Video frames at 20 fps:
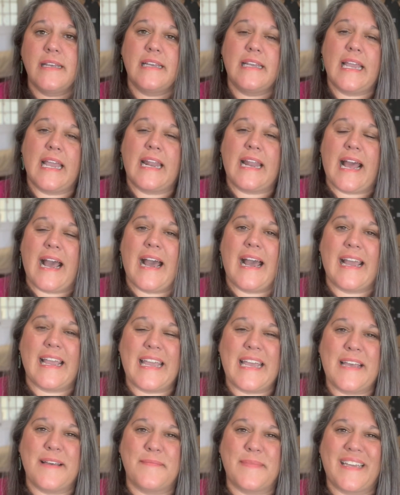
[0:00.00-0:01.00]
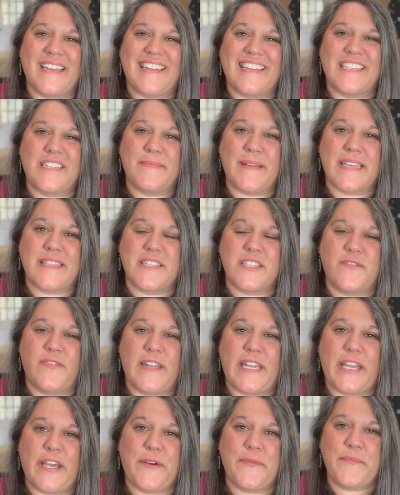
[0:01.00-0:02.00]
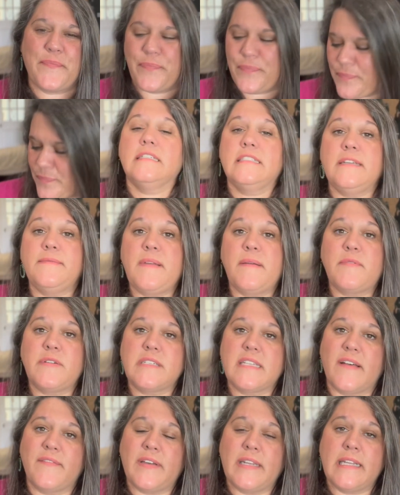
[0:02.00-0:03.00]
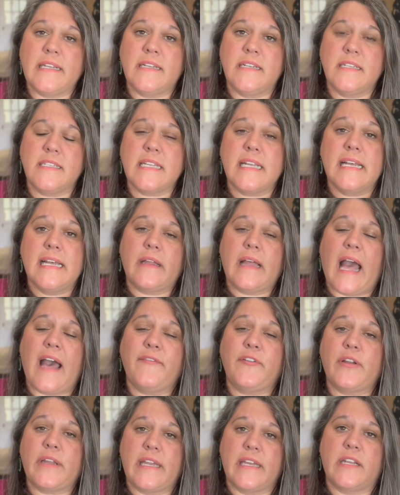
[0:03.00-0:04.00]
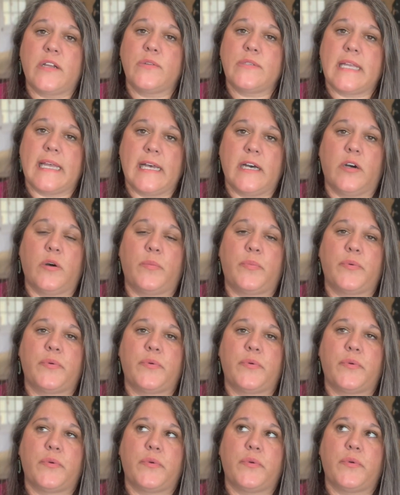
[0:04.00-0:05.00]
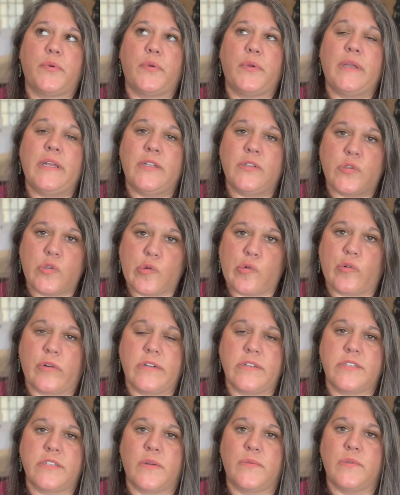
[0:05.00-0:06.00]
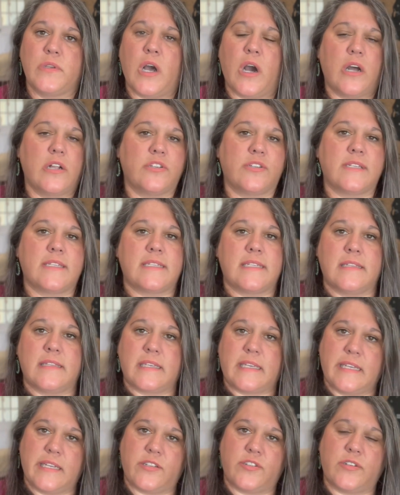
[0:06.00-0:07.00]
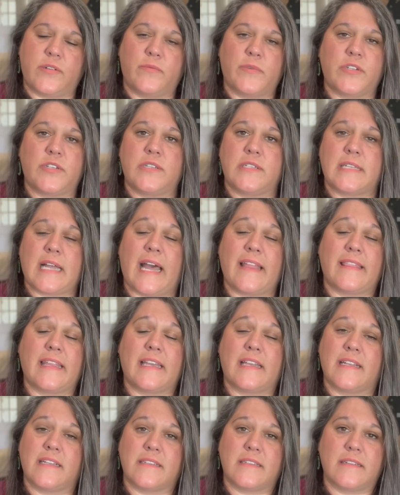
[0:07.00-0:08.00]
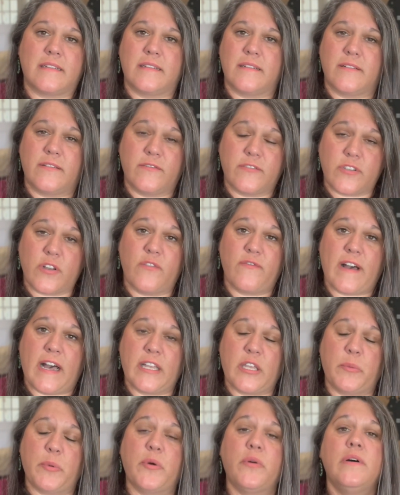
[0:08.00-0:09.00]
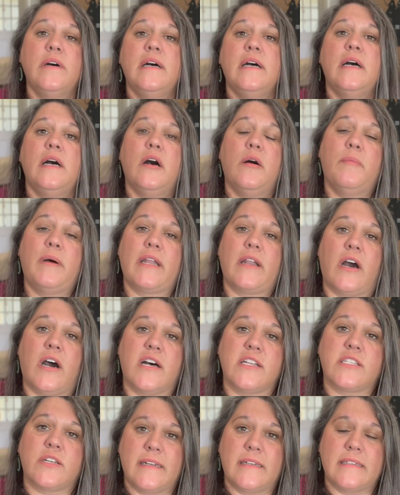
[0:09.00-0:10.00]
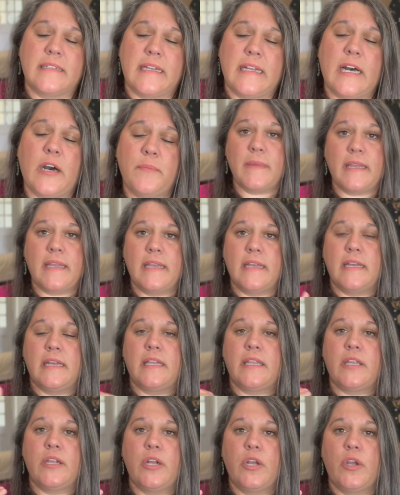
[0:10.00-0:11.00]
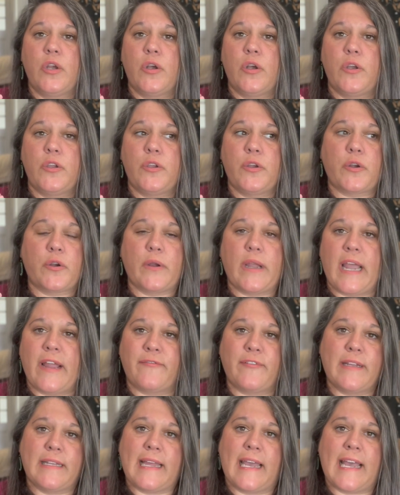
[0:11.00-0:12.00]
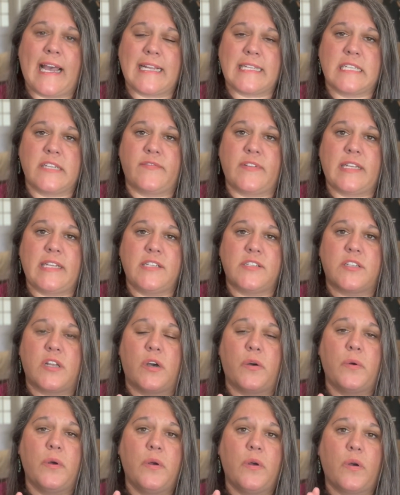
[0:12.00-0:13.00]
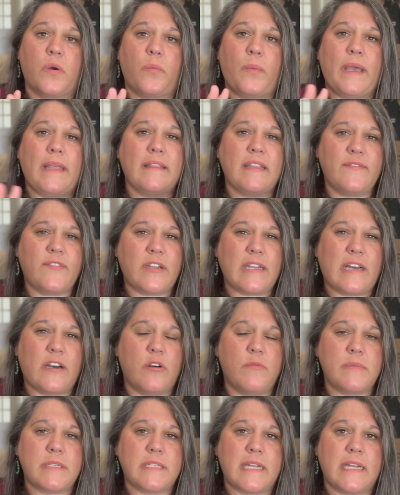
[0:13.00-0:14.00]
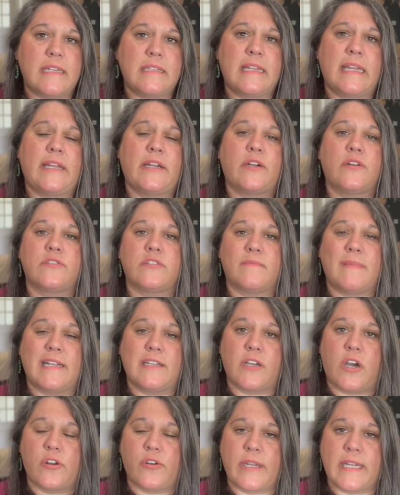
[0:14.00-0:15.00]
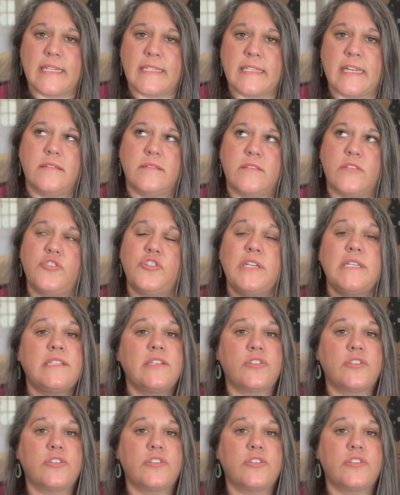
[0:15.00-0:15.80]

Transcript: and I am getting to make this video. Tip number 7 is have your kiddos help in chores. So not just in the kitchen, which I think is so valuable, but also help in your everyday activities. So we live on a homestead here, so my daughter gets up. So she's in